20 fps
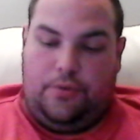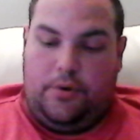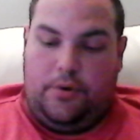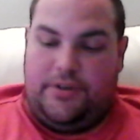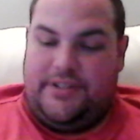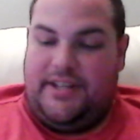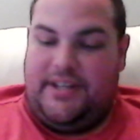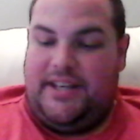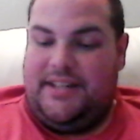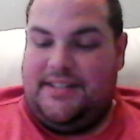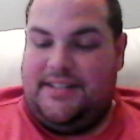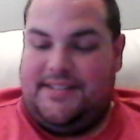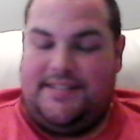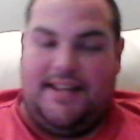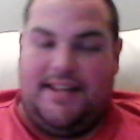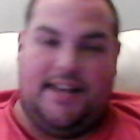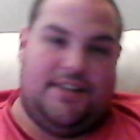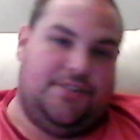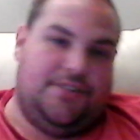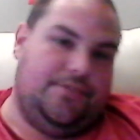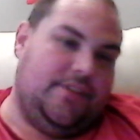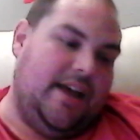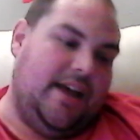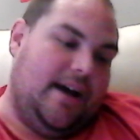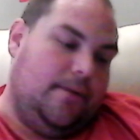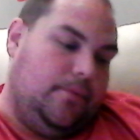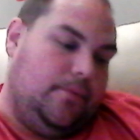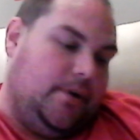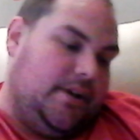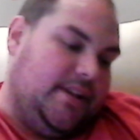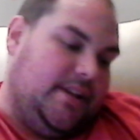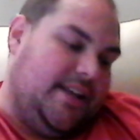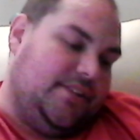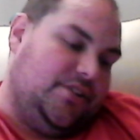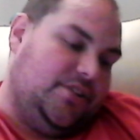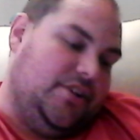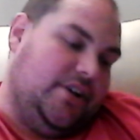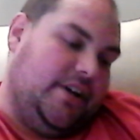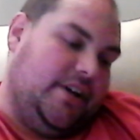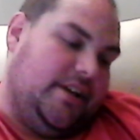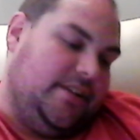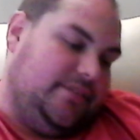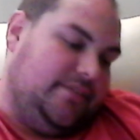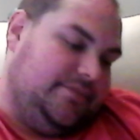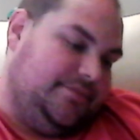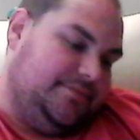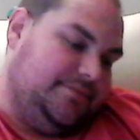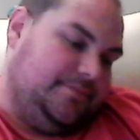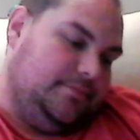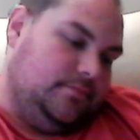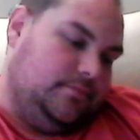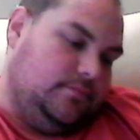14 cents for that one. That's good.